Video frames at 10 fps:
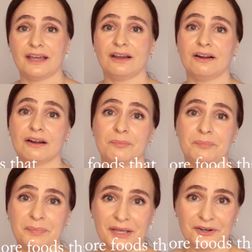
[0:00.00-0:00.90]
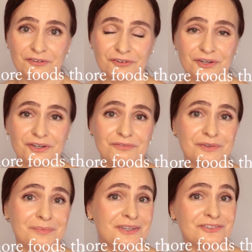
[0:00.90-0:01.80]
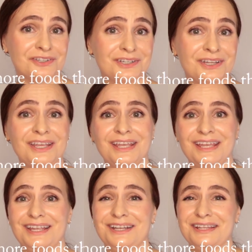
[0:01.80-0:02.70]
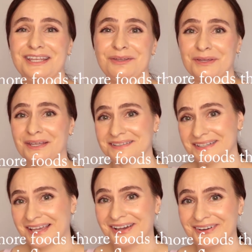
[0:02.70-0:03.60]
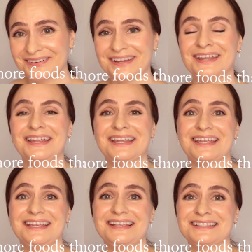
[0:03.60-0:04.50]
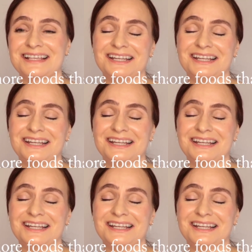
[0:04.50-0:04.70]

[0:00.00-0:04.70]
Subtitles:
that are better for your inflammation and keeping it down is